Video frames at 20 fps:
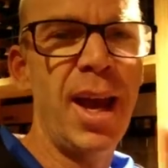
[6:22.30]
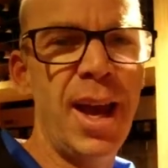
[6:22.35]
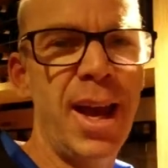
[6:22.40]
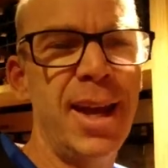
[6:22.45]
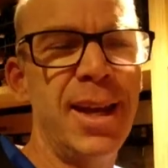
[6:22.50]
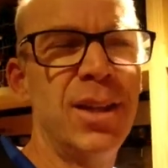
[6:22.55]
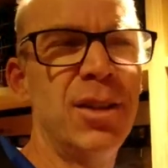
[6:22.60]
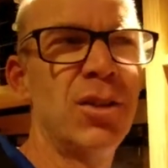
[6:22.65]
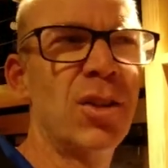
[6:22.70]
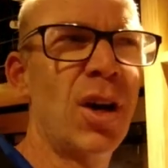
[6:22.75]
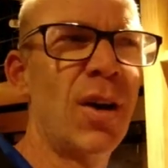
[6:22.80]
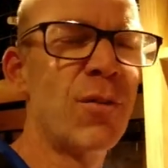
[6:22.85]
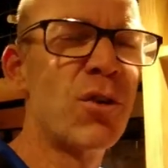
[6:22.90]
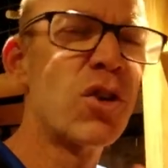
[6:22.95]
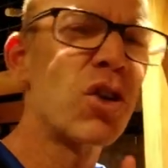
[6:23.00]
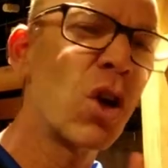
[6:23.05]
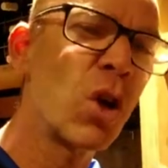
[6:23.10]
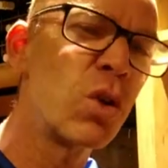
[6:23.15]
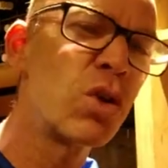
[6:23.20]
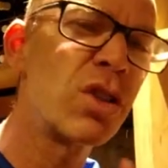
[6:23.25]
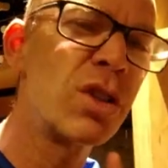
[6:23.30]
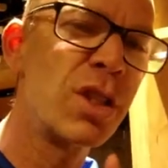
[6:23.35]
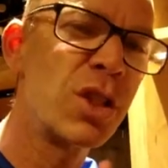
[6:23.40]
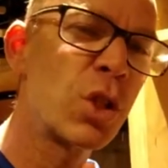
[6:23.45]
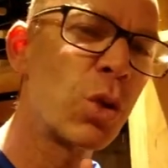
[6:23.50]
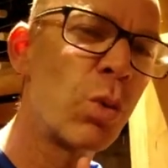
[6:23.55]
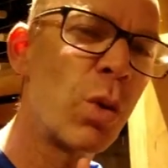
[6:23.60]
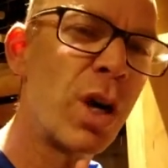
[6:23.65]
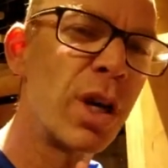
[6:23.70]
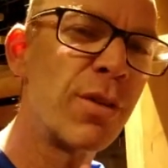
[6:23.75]
And I've chosen
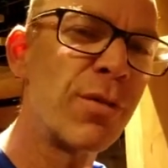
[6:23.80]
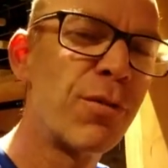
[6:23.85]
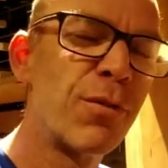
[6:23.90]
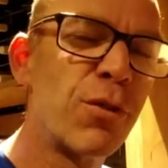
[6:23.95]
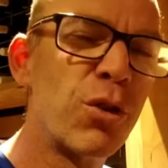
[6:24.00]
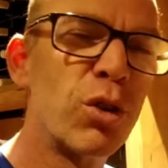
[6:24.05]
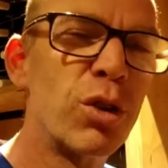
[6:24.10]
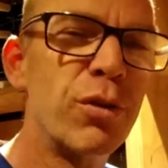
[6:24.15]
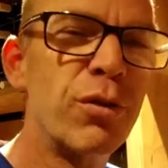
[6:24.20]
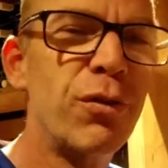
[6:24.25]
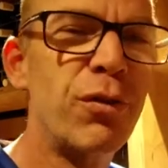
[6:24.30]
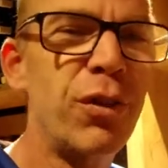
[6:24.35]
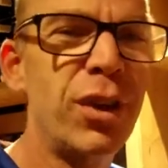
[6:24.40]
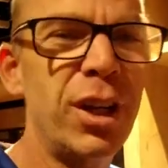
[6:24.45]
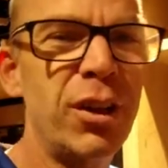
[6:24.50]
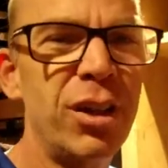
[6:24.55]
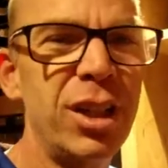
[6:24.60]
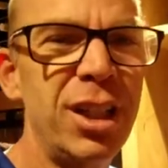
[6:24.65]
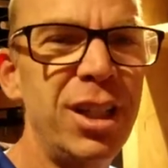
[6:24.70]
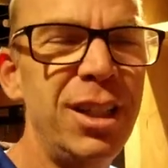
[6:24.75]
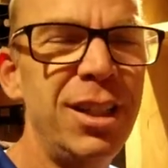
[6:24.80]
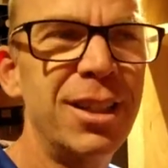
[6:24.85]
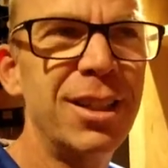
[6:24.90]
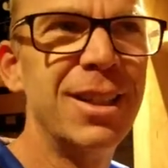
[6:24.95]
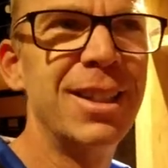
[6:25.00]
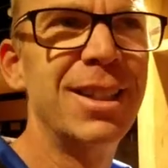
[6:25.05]
this one for a very